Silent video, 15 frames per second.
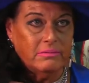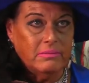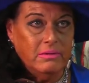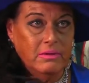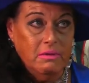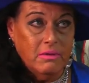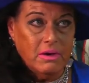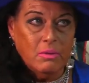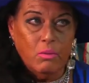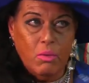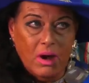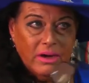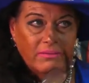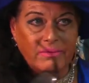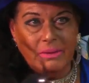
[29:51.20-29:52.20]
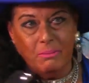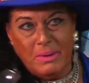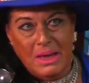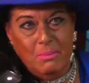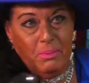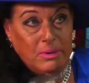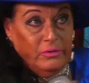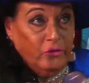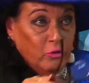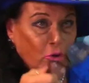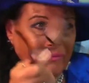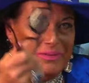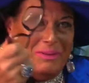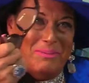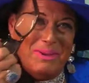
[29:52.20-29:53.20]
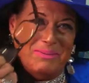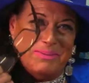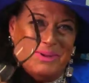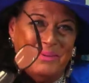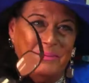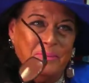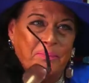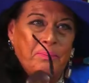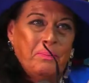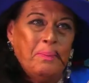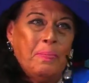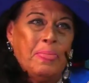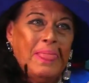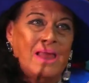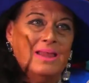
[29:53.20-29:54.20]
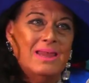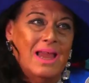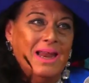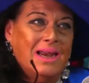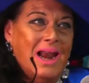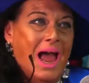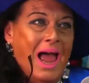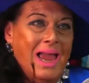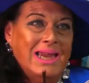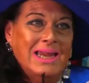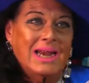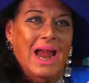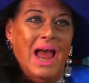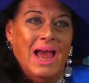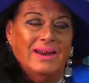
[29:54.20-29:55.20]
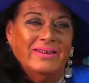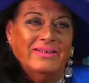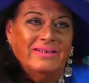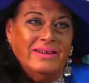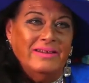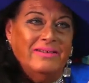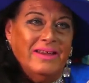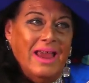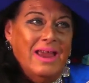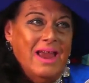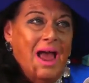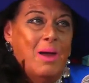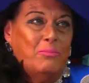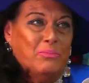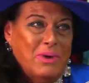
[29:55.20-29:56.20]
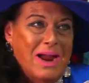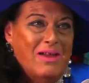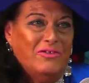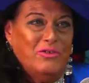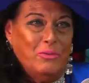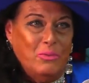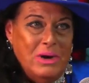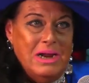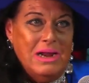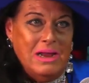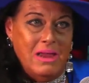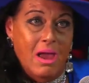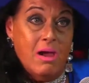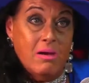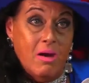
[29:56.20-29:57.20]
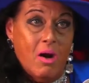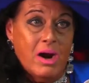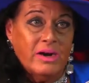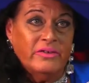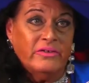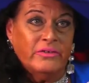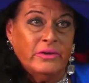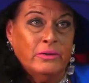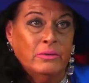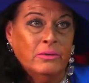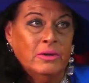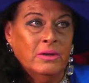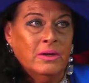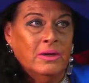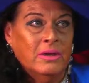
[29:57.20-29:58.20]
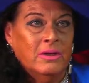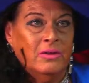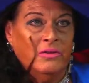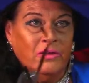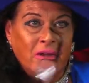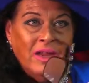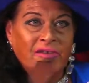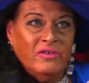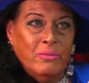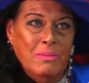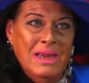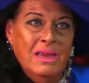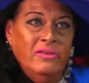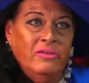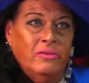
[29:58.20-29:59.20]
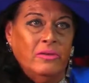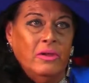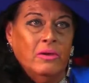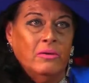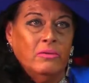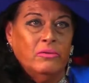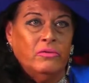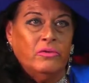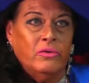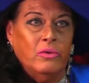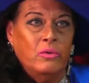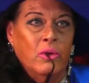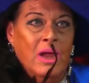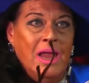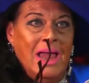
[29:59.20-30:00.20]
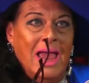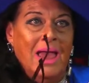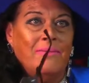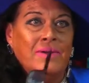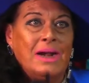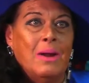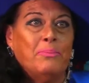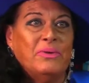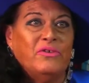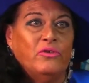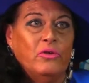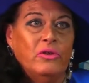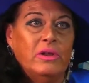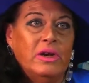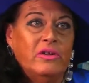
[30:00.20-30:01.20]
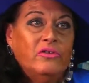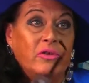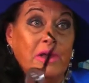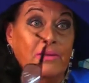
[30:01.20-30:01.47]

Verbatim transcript: You're one of the people, two of the people. Yeah. That I can honestly say I'm proud to bring a young artist to, to get to meet you, to That's have an opportunity to